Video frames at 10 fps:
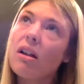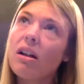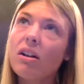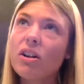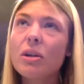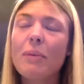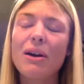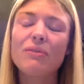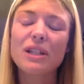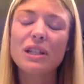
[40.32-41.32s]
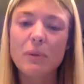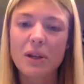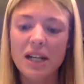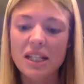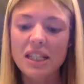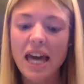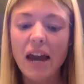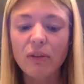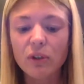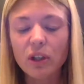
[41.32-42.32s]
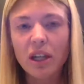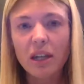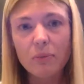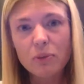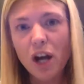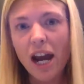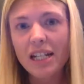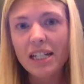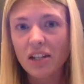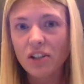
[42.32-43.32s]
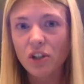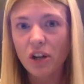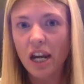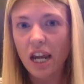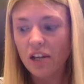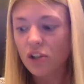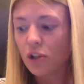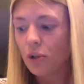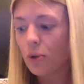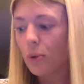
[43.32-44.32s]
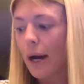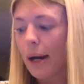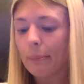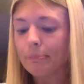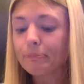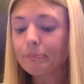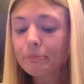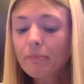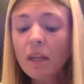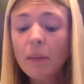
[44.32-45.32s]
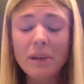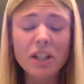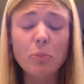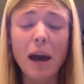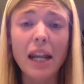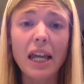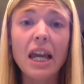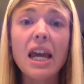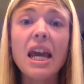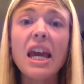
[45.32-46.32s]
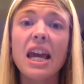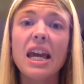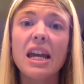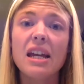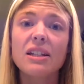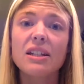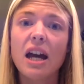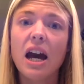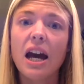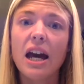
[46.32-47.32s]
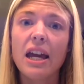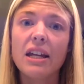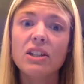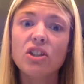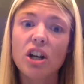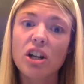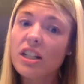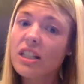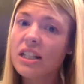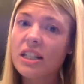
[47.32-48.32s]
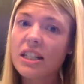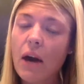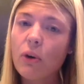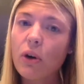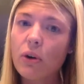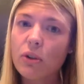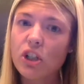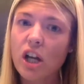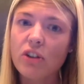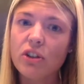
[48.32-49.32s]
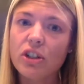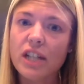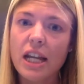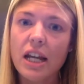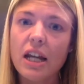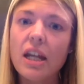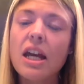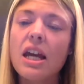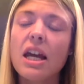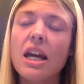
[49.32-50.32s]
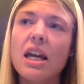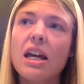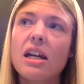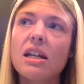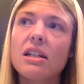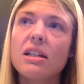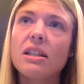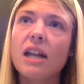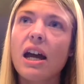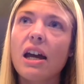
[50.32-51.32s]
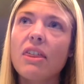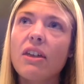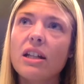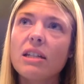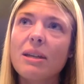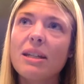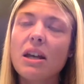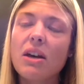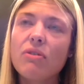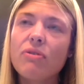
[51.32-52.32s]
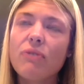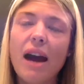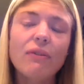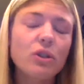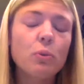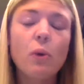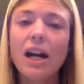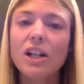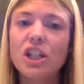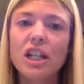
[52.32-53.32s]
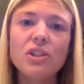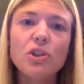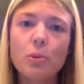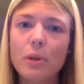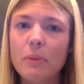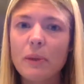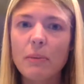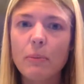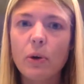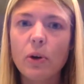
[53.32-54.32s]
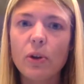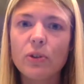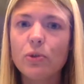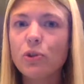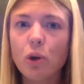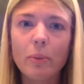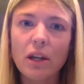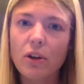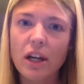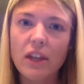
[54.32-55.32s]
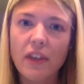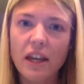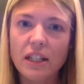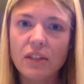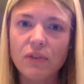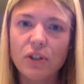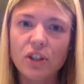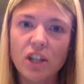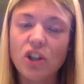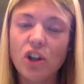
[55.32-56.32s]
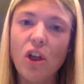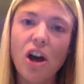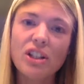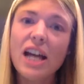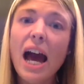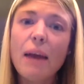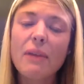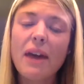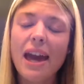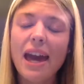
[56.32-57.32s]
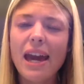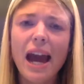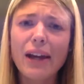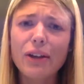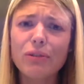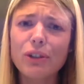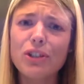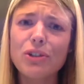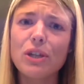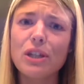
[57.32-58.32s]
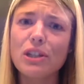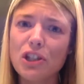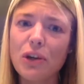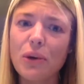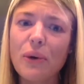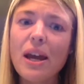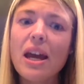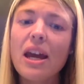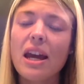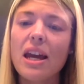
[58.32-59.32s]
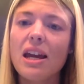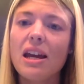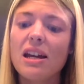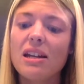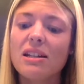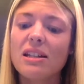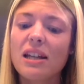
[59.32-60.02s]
a good amount of experience that I really tried to integrate into Beachbody. And I started as a discount coach under Dana. And I thought to myself, after watching so many people do so many great things for such a long time, that, hey, I could really do this too. And